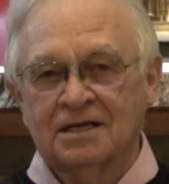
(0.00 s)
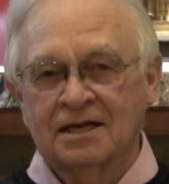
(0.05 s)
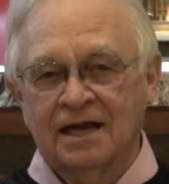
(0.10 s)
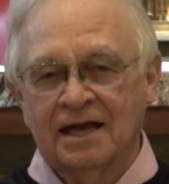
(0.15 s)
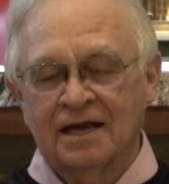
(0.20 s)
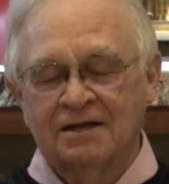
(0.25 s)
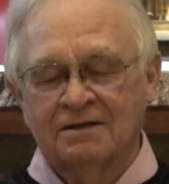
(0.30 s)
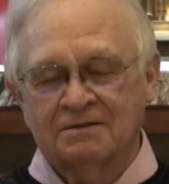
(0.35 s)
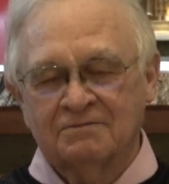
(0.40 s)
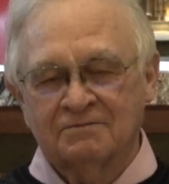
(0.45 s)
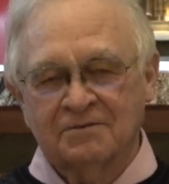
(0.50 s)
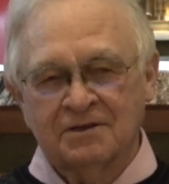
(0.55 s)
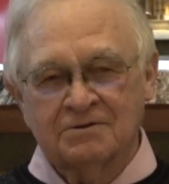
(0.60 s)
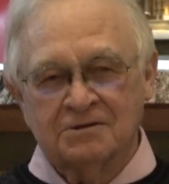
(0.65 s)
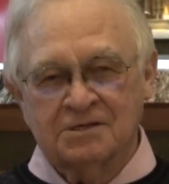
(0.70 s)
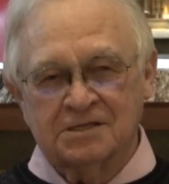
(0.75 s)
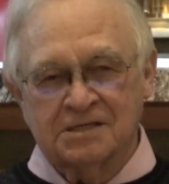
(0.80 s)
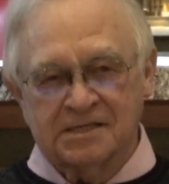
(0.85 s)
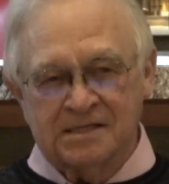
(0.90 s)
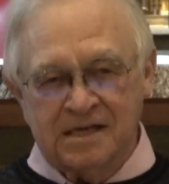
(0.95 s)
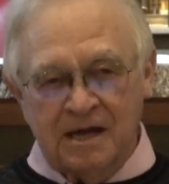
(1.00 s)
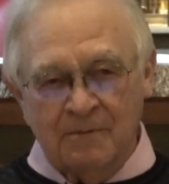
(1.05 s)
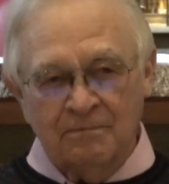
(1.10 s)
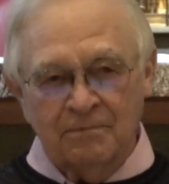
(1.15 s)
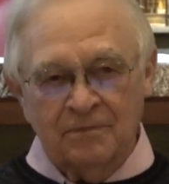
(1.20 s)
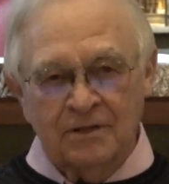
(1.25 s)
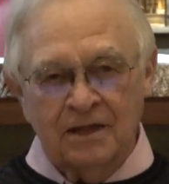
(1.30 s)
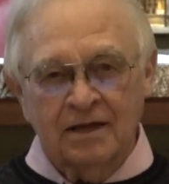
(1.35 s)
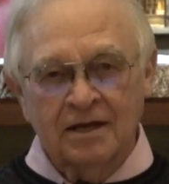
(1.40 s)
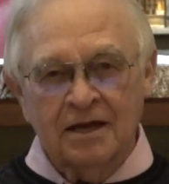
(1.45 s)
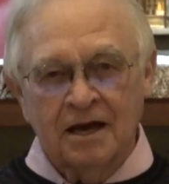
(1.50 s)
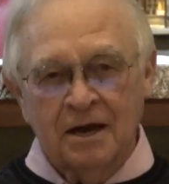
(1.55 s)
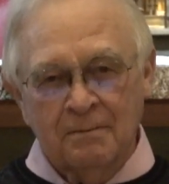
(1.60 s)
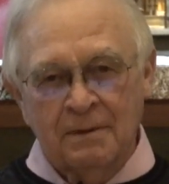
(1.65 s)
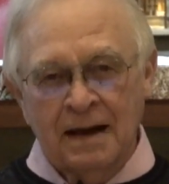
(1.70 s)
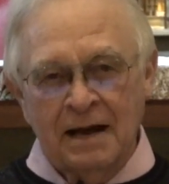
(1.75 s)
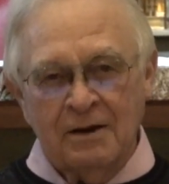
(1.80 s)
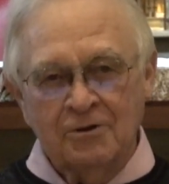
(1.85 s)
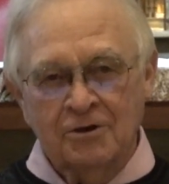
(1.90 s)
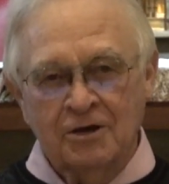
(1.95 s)
And there's something
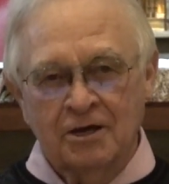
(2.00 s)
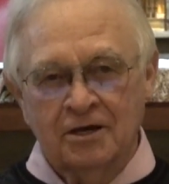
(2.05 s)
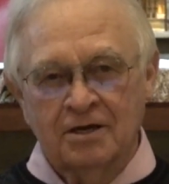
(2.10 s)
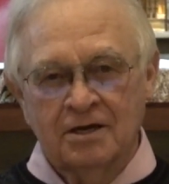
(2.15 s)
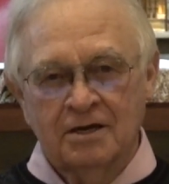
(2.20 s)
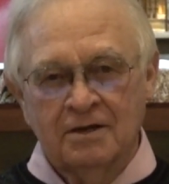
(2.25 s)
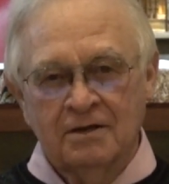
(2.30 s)
about it.